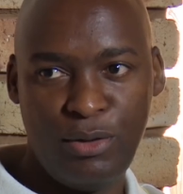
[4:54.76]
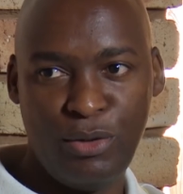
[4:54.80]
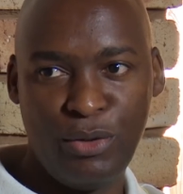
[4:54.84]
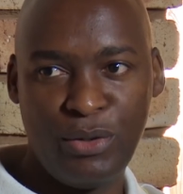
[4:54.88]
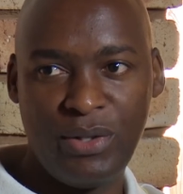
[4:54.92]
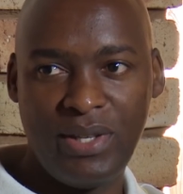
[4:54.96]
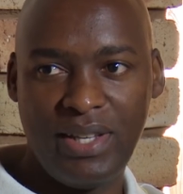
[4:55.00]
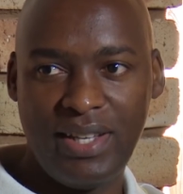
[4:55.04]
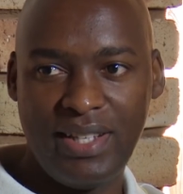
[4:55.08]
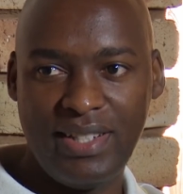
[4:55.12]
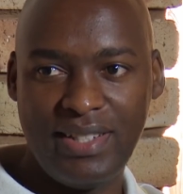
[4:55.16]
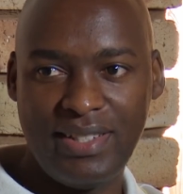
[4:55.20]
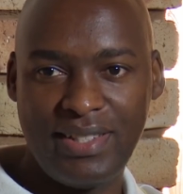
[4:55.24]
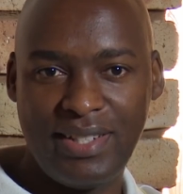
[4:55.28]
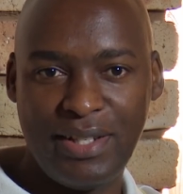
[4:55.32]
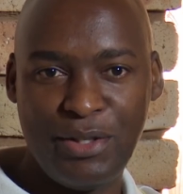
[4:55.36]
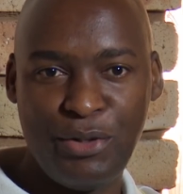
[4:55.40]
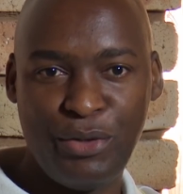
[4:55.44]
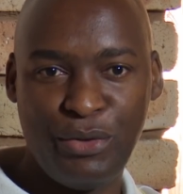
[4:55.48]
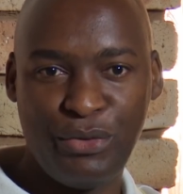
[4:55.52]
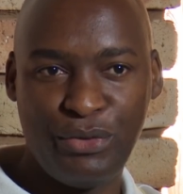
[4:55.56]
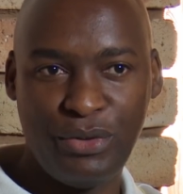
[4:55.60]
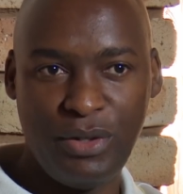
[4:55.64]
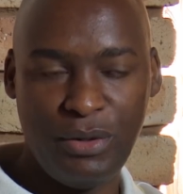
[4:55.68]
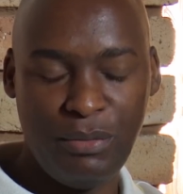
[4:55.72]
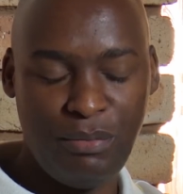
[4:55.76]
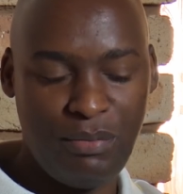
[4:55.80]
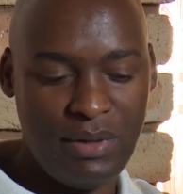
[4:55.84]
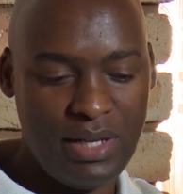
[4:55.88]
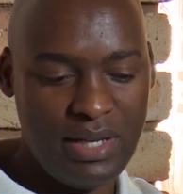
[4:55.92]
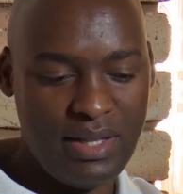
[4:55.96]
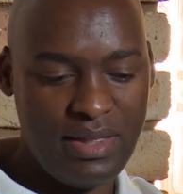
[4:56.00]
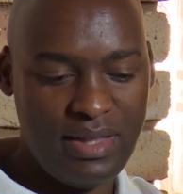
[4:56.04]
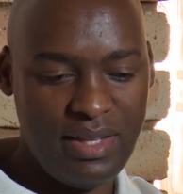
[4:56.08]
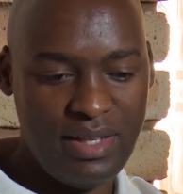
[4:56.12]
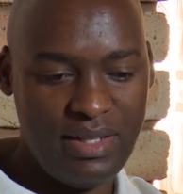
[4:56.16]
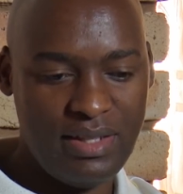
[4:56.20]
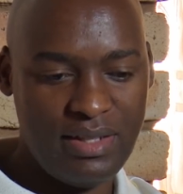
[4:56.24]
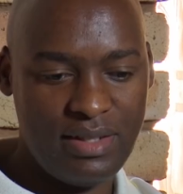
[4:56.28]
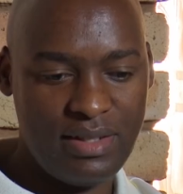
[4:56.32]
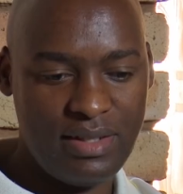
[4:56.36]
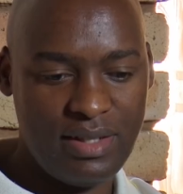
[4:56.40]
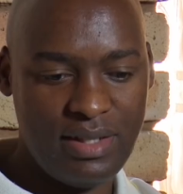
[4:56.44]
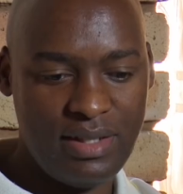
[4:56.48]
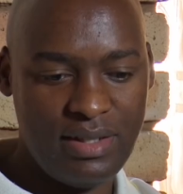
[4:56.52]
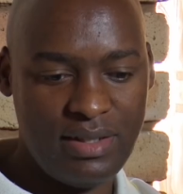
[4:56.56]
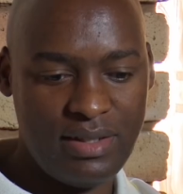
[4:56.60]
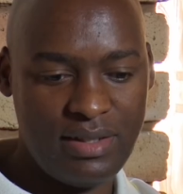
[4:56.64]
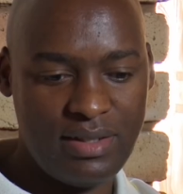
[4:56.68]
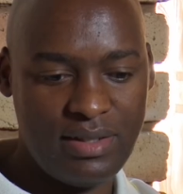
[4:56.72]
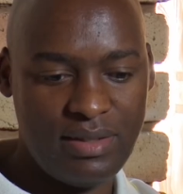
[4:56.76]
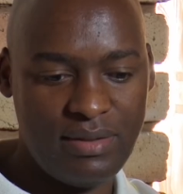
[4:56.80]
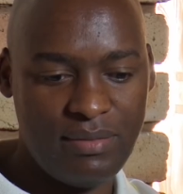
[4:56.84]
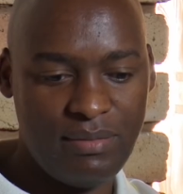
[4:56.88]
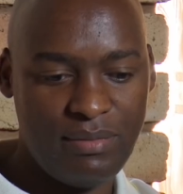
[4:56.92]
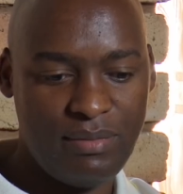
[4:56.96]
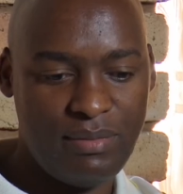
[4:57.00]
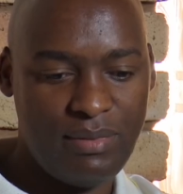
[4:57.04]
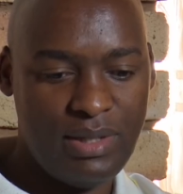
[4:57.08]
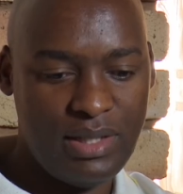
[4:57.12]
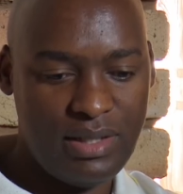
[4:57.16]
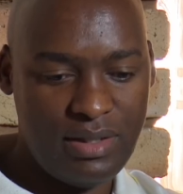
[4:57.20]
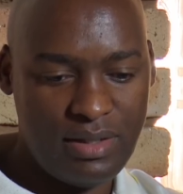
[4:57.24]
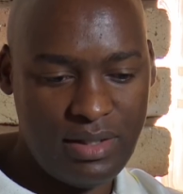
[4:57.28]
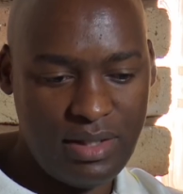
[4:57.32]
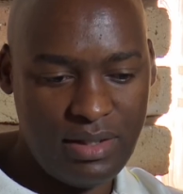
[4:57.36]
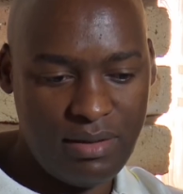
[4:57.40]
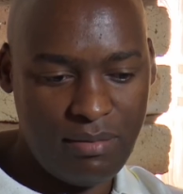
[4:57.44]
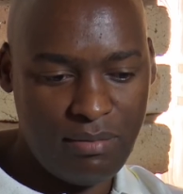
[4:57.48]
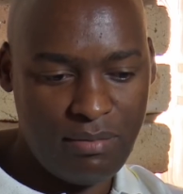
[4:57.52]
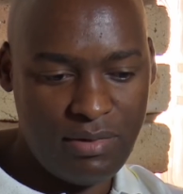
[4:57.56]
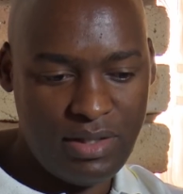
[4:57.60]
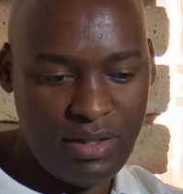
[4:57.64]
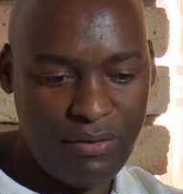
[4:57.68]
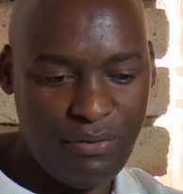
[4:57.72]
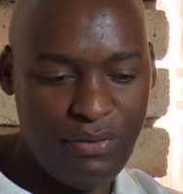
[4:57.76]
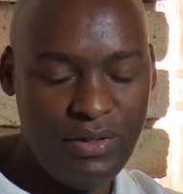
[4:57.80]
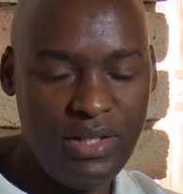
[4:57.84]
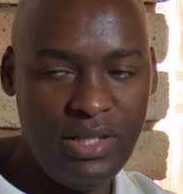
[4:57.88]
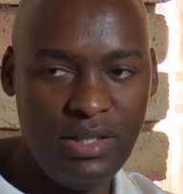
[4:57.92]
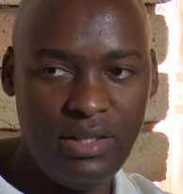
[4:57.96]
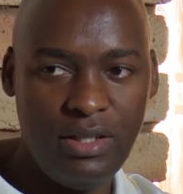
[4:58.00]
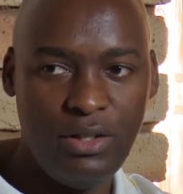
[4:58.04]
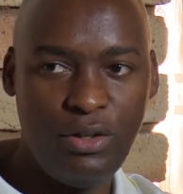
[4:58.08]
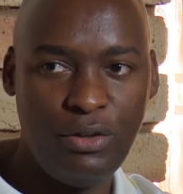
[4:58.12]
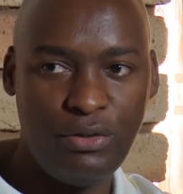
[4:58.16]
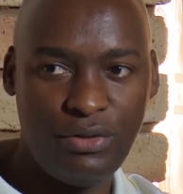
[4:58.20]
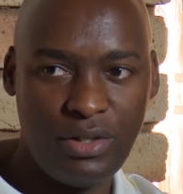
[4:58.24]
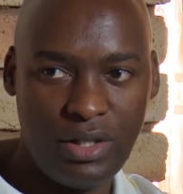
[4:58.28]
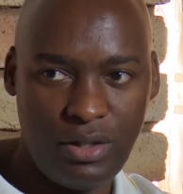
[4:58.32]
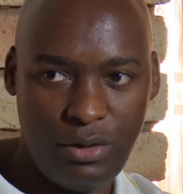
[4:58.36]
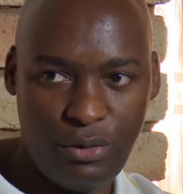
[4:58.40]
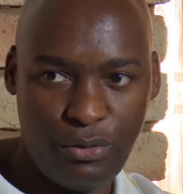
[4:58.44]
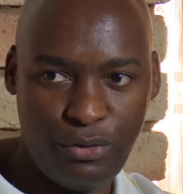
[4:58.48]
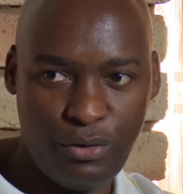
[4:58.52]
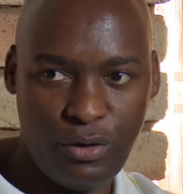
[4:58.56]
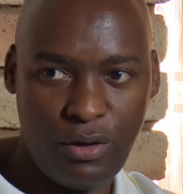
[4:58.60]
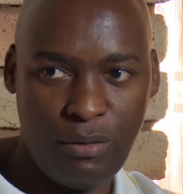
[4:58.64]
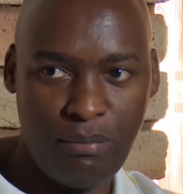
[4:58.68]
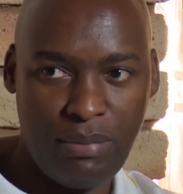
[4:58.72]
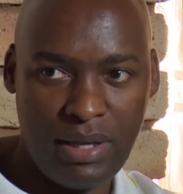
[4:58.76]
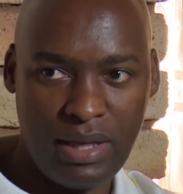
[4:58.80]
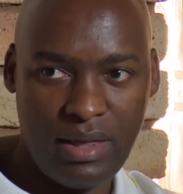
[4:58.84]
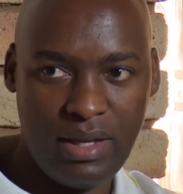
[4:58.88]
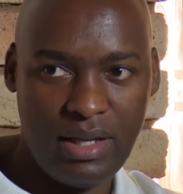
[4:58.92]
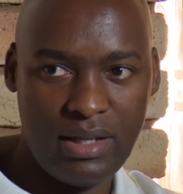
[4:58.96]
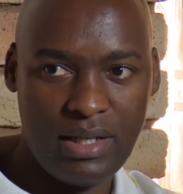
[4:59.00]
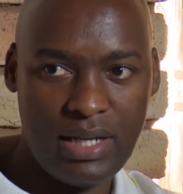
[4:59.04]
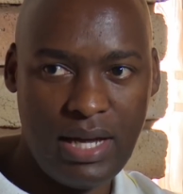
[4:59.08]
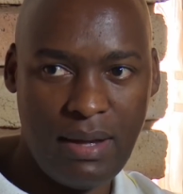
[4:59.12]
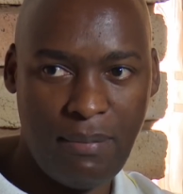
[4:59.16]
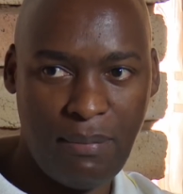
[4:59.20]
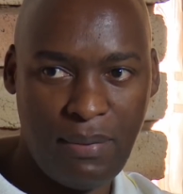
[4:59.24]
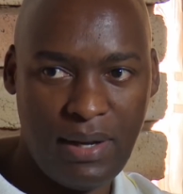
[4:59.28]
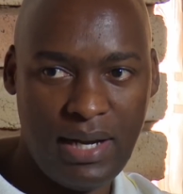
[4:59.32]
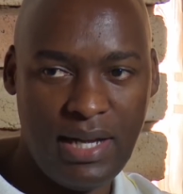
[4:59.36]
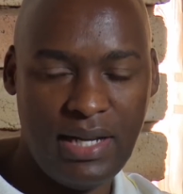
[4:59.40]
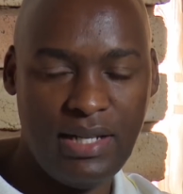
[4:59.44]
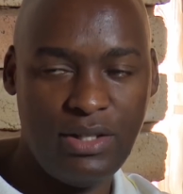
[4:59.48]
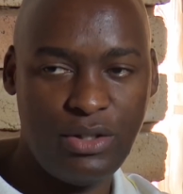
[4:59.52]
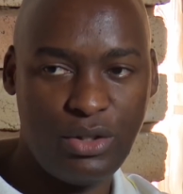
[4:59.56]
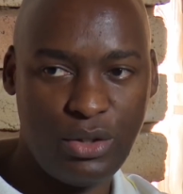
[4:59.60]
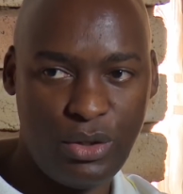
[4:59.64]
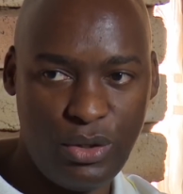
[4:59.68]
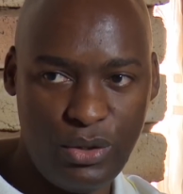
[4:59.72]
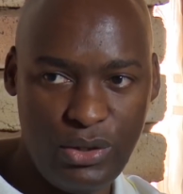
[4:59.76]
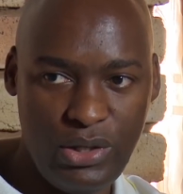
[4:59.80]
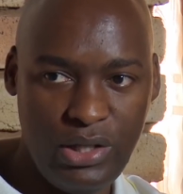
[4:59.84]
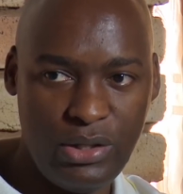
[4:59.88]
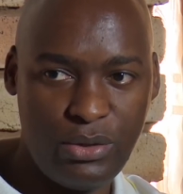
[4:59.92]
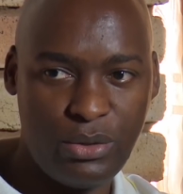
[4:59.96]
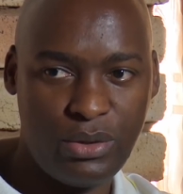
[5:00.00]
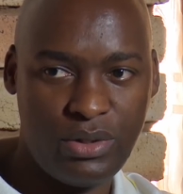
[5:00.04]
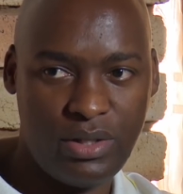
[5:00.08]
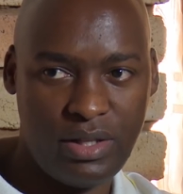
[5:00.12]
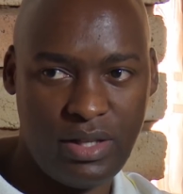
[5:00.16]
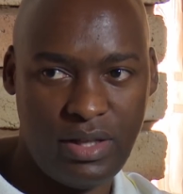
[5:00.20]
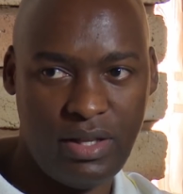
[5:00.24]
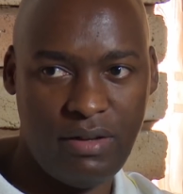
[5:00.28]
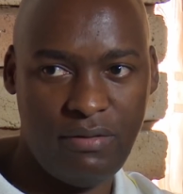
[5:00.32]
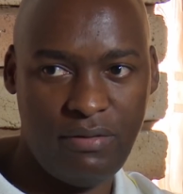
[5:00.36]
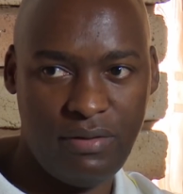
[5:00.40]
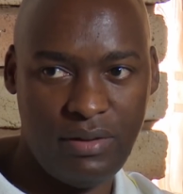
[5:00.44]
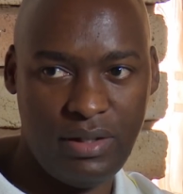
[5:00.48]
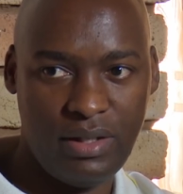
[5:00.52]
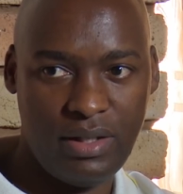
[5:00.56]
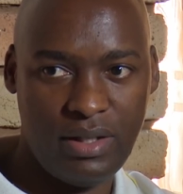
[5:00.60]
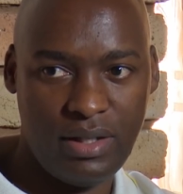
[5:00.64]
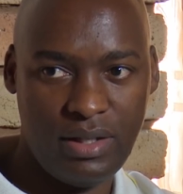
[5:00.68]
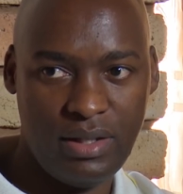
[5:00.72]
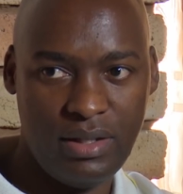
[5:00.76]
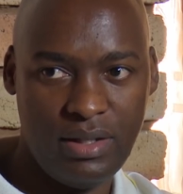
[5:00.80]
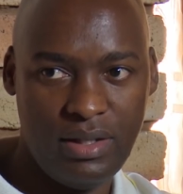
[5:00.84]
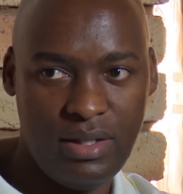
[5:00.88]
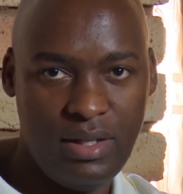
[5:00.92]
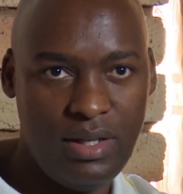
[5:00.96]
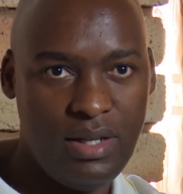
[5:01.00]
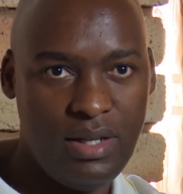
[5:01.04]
Look, xenophobia, there's a definition of xenophobia that applies only to South Africa,